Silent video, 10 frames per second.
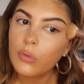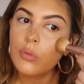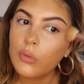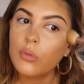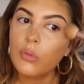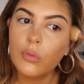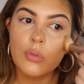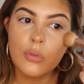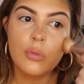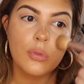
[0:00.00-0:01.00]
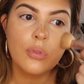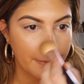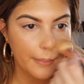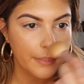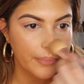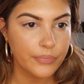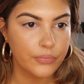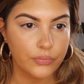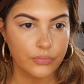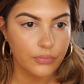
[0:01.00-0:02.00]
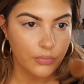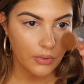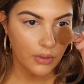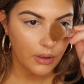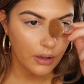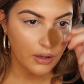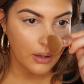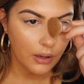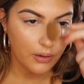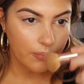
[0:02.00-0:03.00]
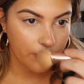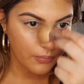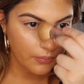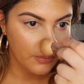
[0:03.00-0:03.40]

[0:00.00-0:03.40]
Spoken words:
to your skin. Loving that,